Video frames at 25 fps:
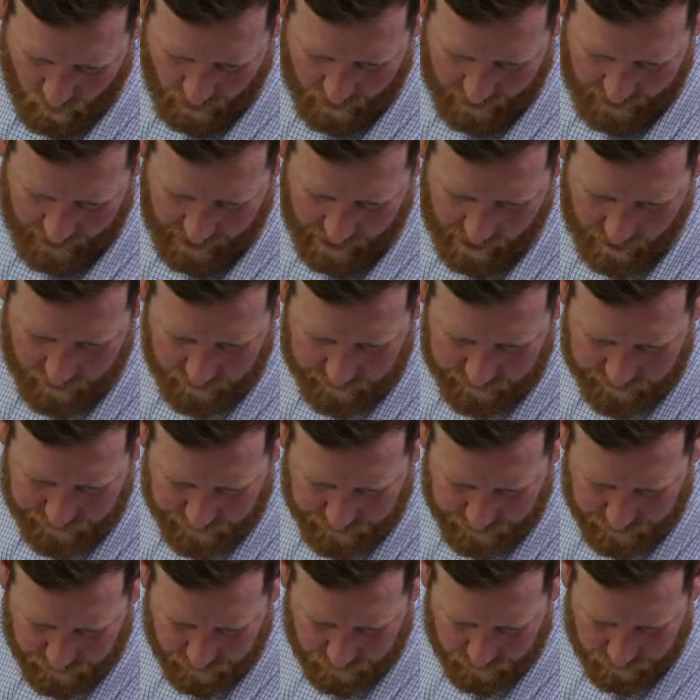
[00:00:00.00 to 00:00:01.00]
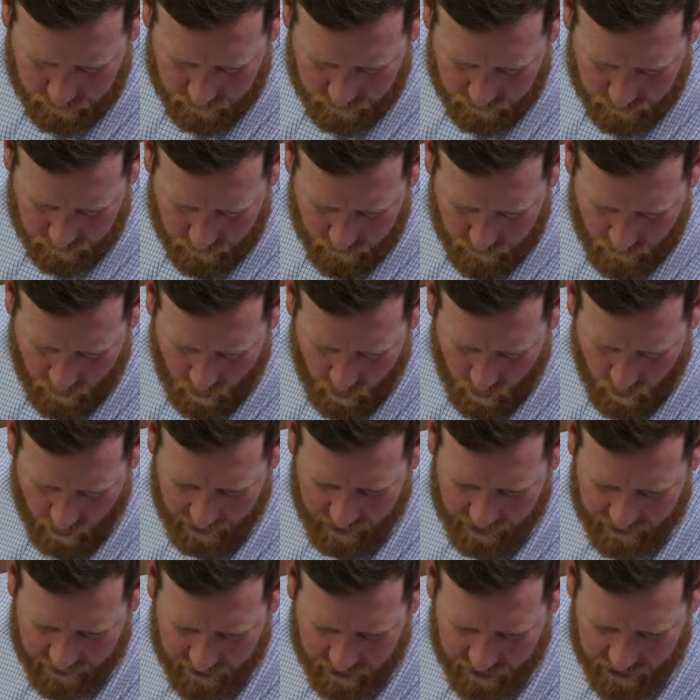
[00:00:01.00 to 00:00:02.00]
Now, we're going
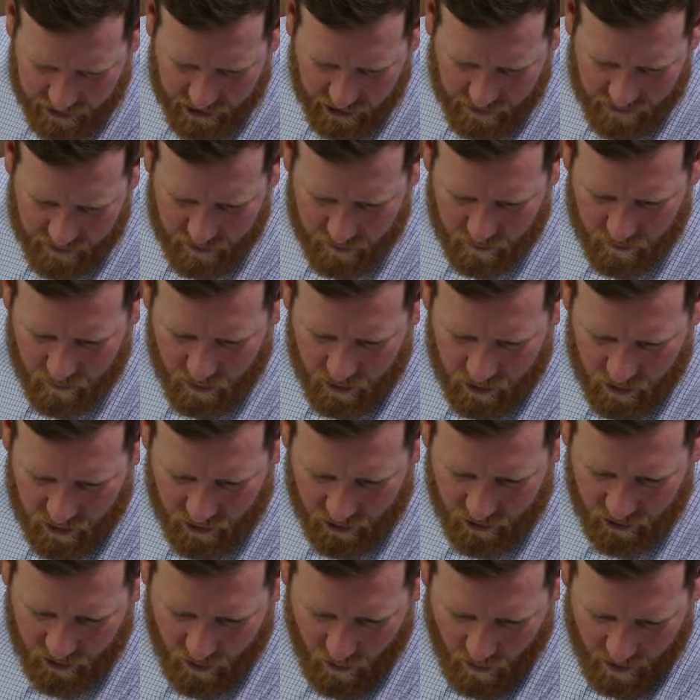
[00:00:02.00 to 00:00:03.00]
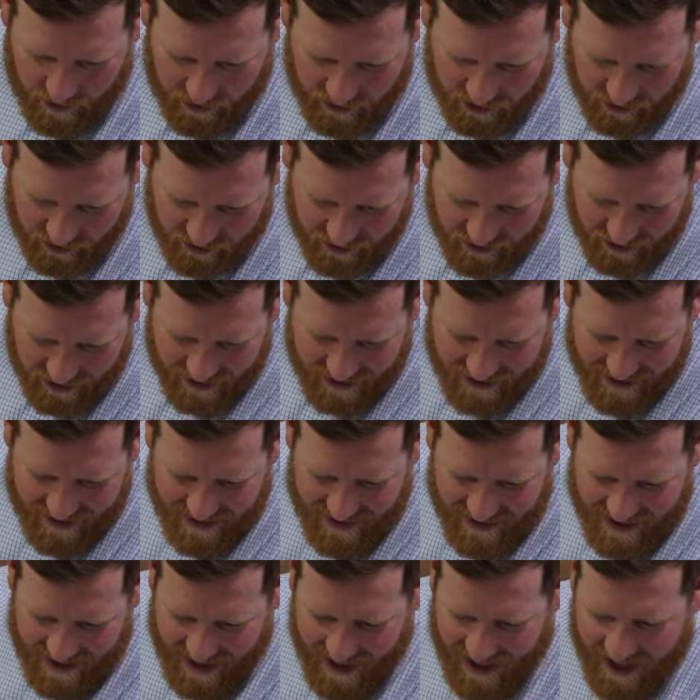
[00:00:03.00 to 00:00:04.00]
to ask ourselves some certain questions.
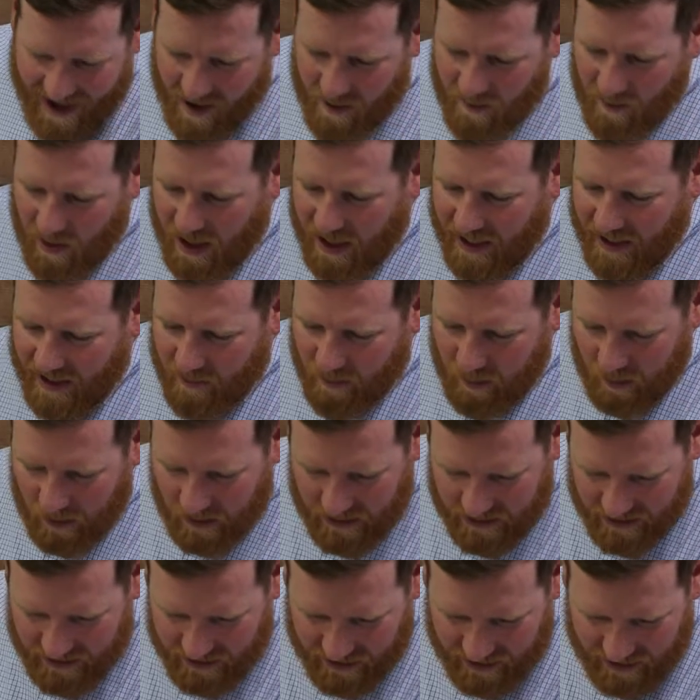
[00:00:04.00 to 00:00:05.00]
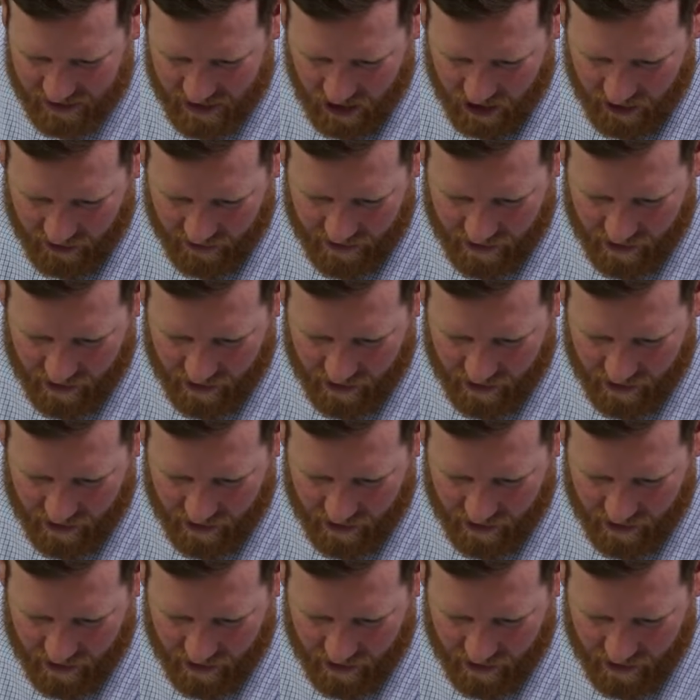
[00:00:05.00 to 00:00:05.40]
Am I pleasing God?